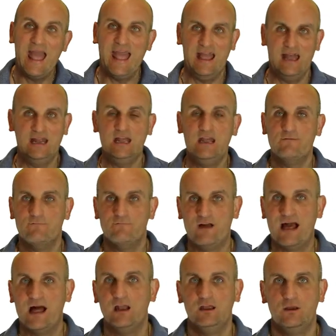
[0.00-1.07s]
any
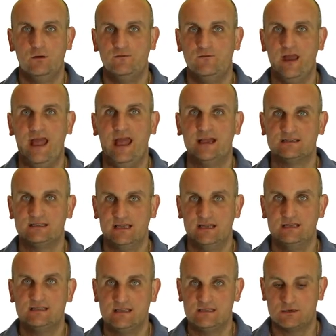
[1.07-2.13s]
value of x
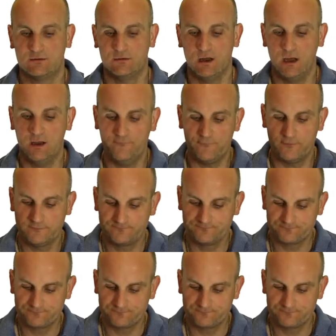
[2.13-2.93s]
into this graph